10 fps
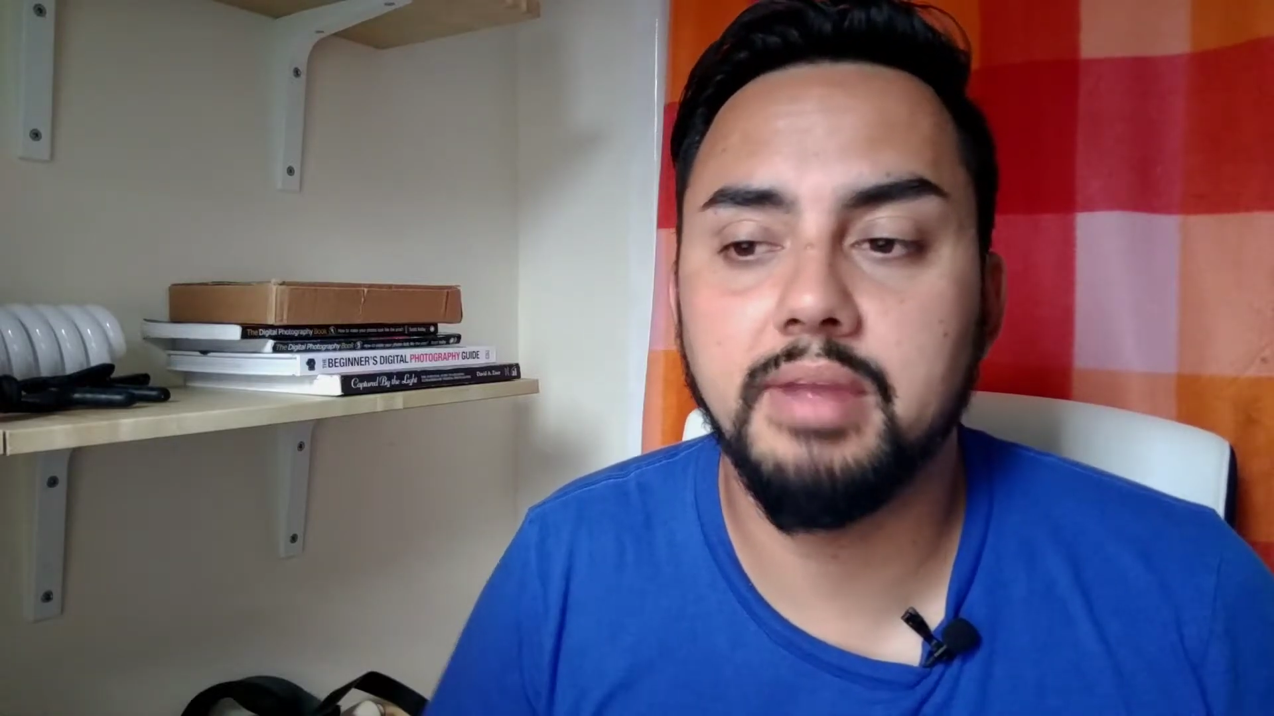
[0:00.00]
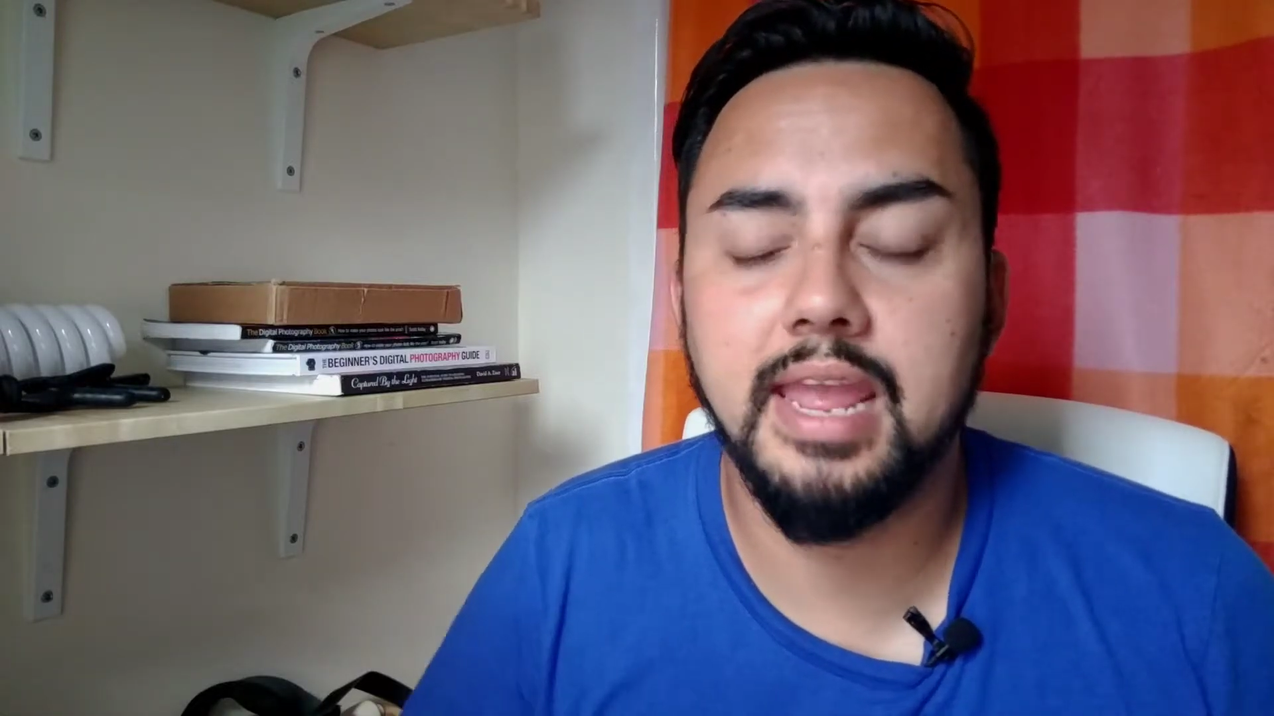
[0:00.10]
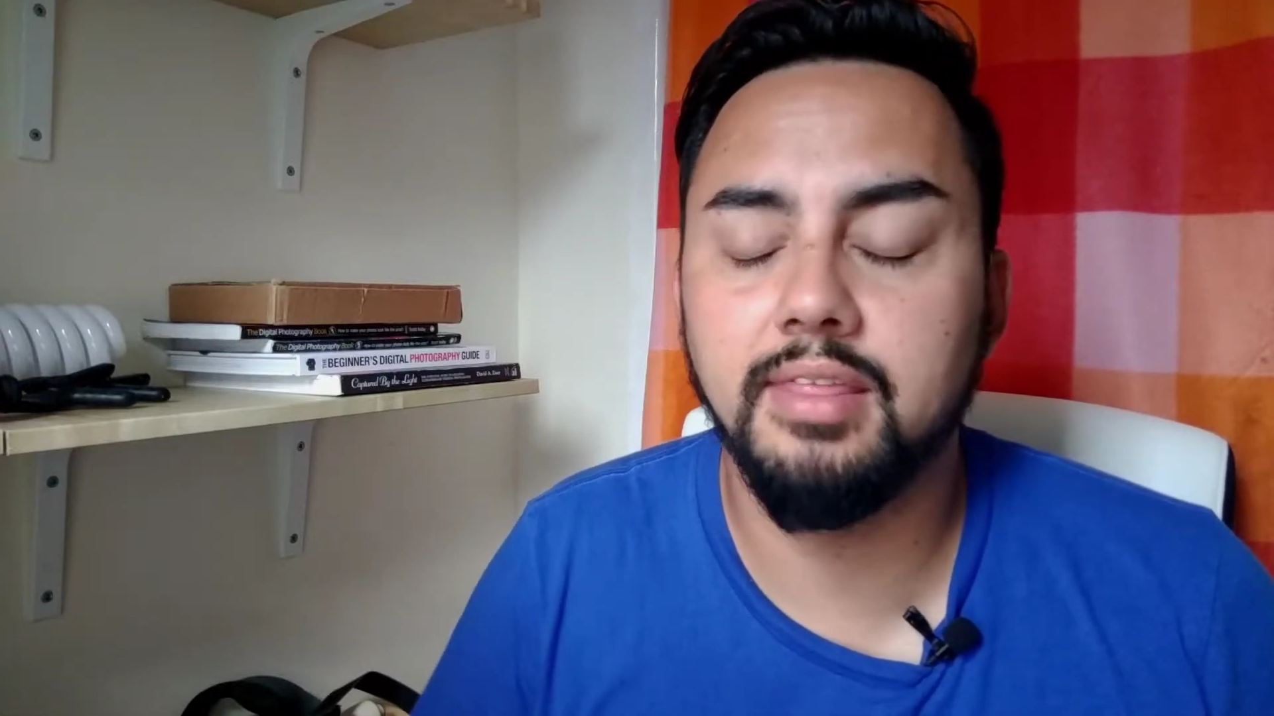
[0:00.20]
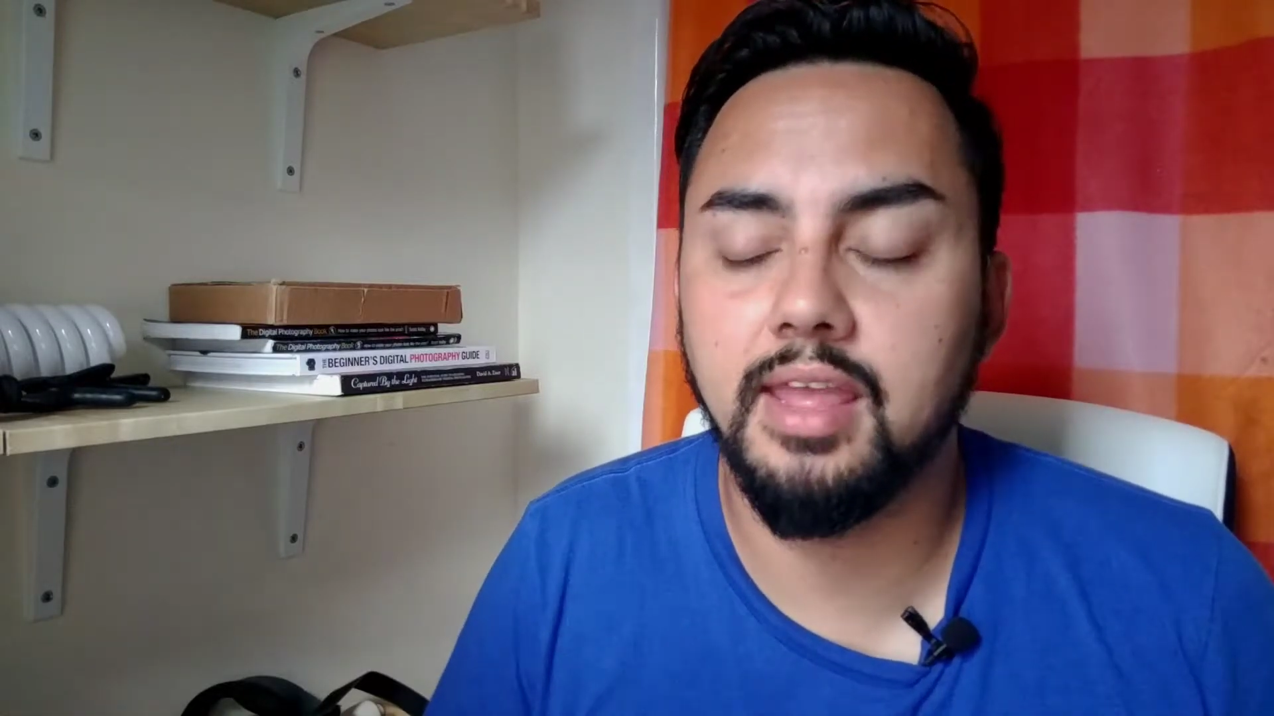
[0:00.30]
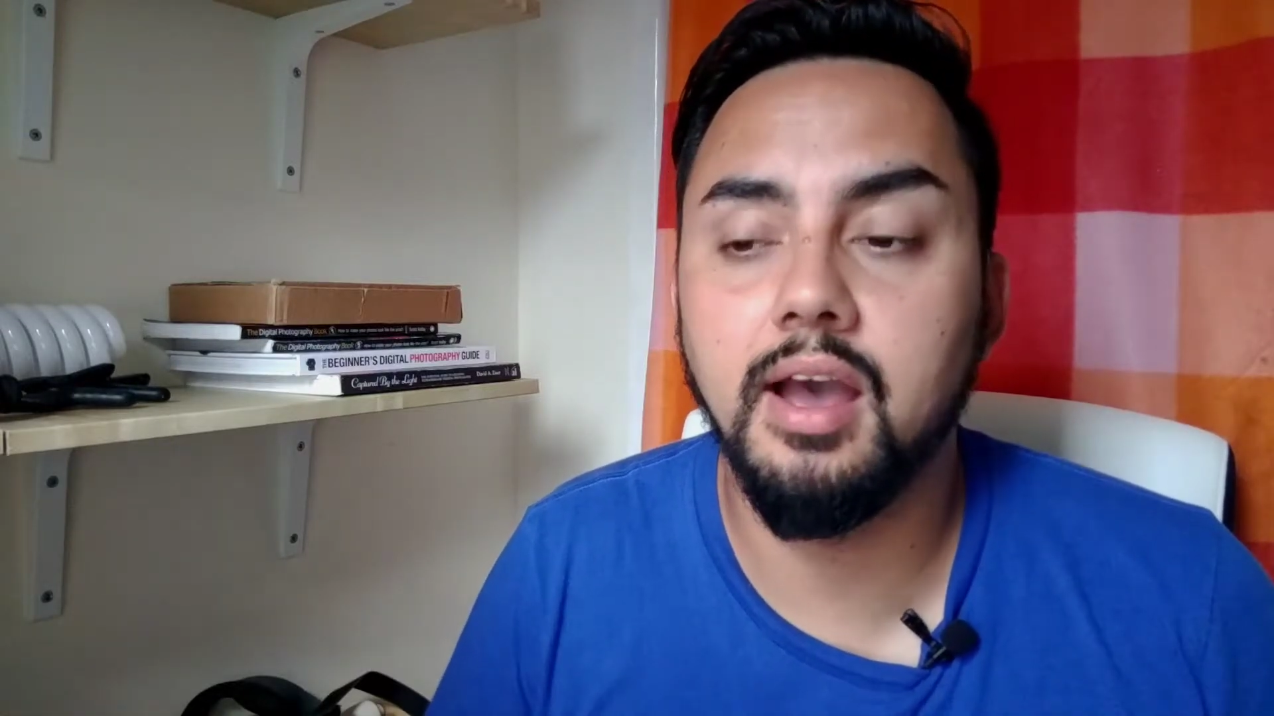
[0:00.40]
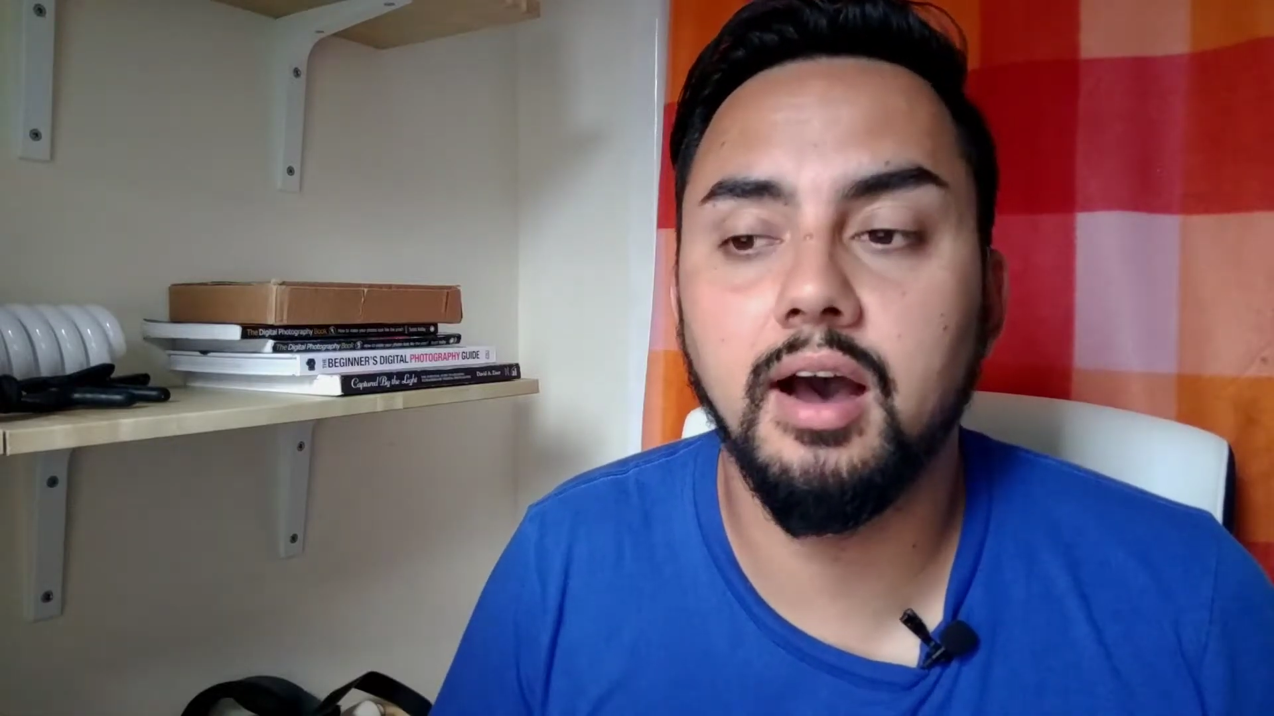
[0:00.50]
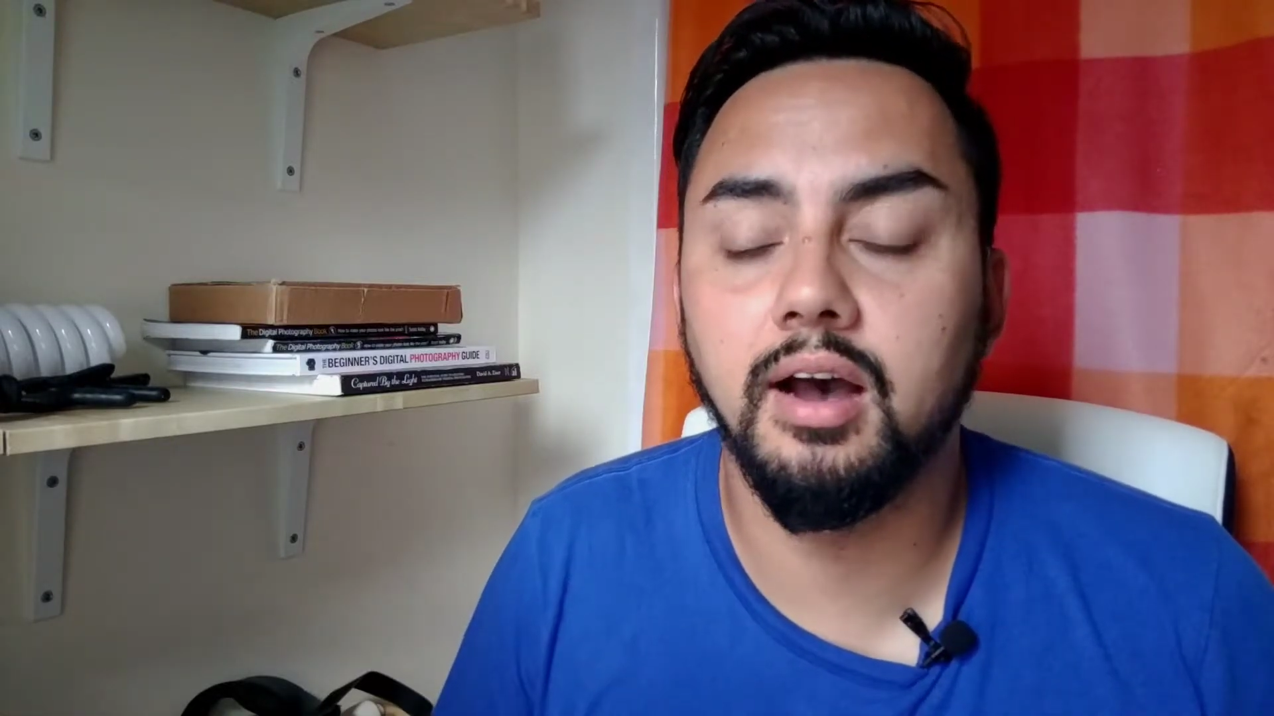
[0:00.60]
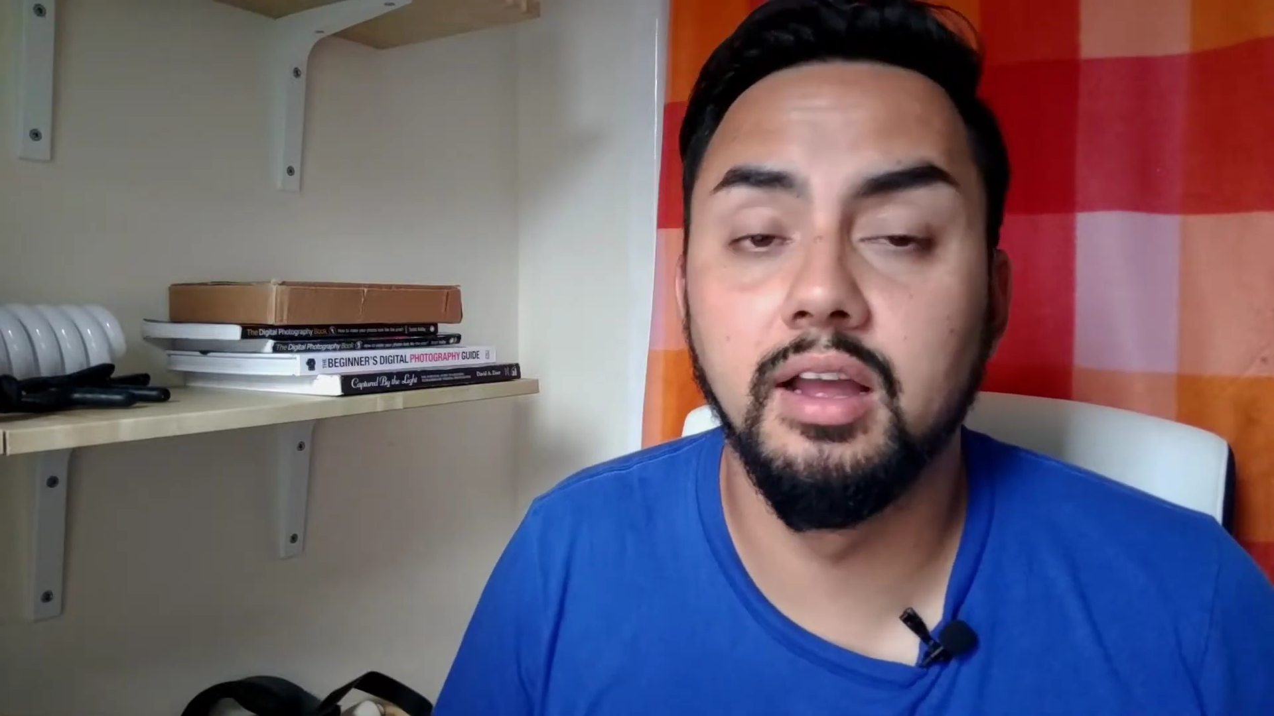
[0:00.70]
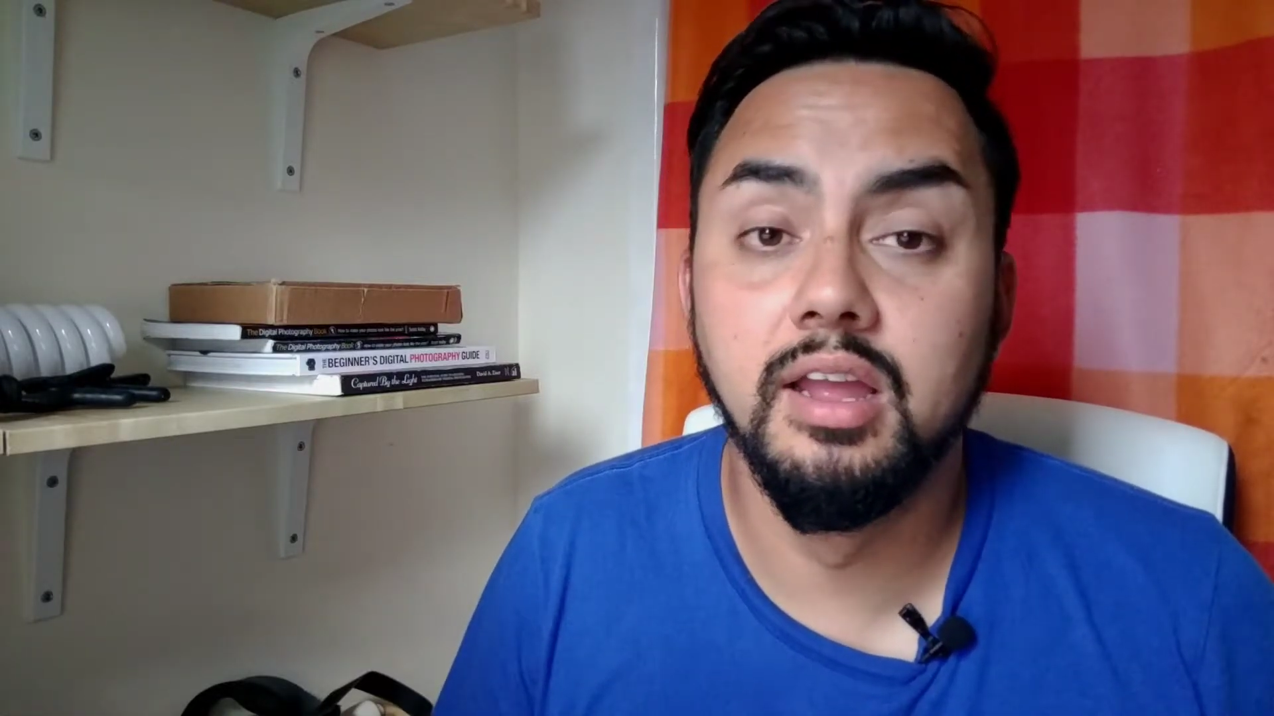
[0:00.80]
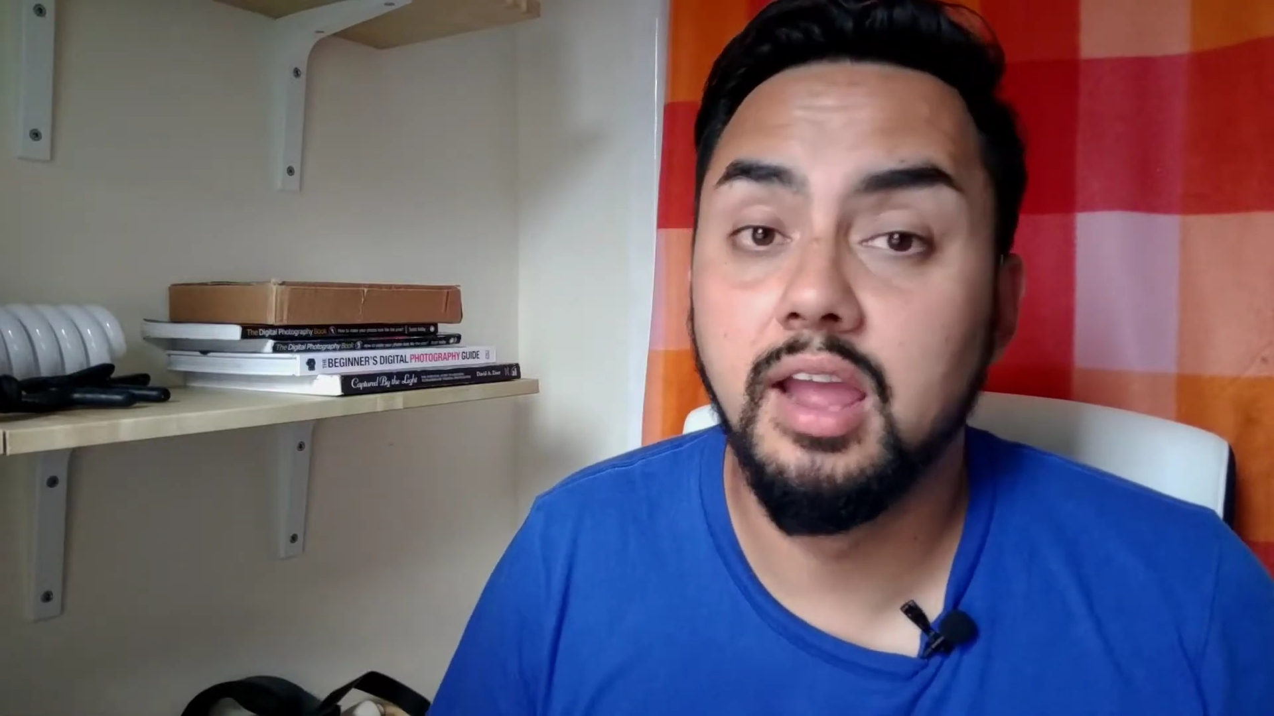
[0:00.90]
Here they are.